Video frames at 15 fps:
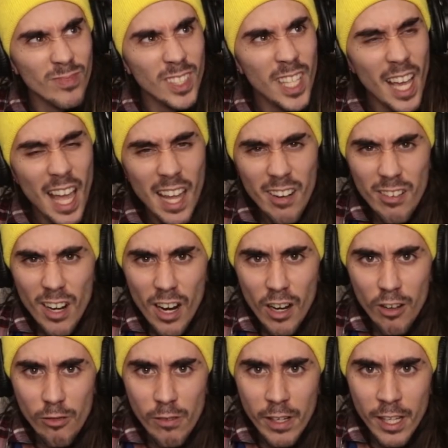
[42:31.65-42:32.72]
I don't
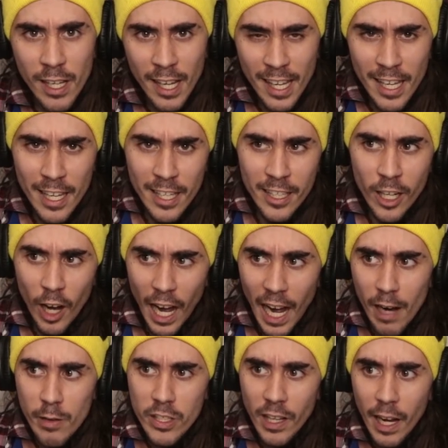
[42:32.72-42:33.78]
know. You know,
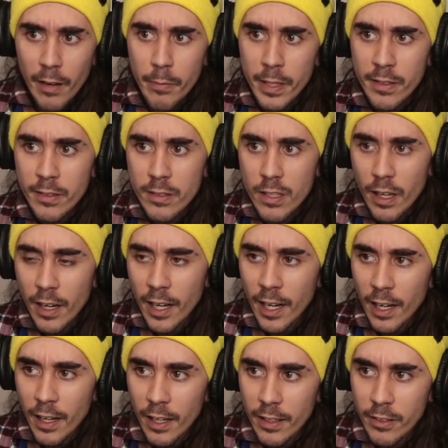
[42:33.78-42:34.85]
I've been
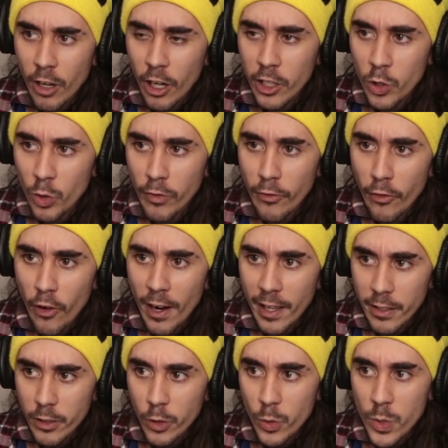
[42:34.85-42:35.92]
talking to a
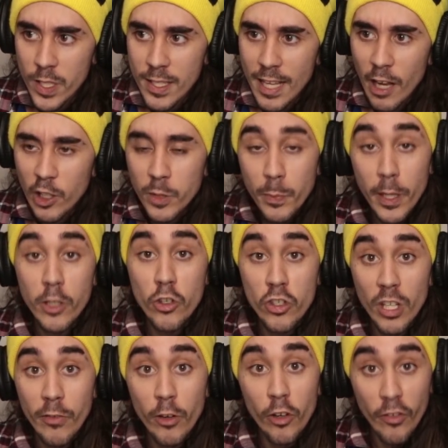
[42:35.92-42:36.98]
friend who sells pictures
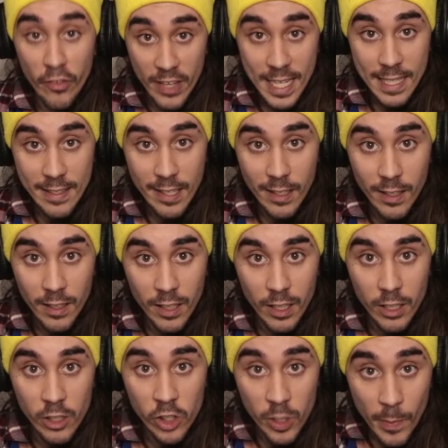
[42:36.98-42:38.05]
of her feet.
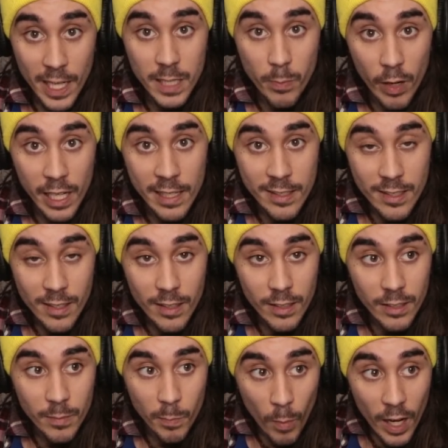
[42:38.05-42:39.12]
She makes money
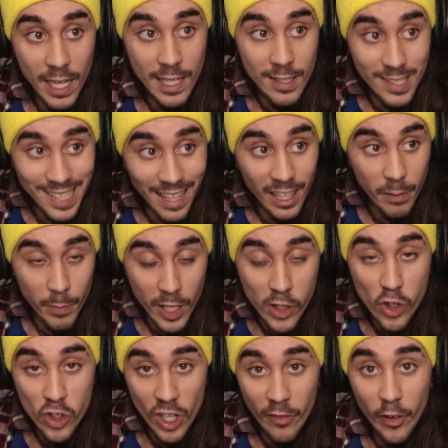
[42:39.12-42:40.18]
selling
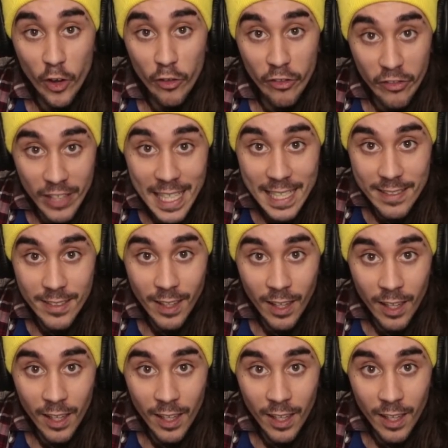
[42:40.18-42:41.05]
pictures of her feet.